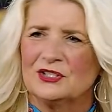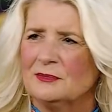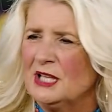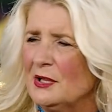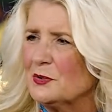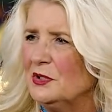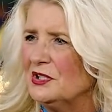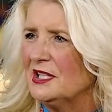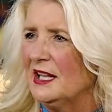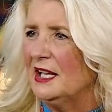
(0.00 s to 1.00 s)
sometimes when you
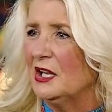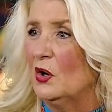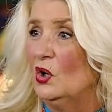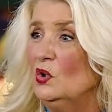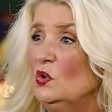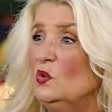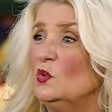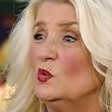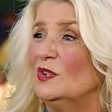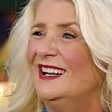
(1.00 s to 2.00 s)
say that, you go,
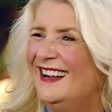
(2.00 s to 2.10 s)
ooh,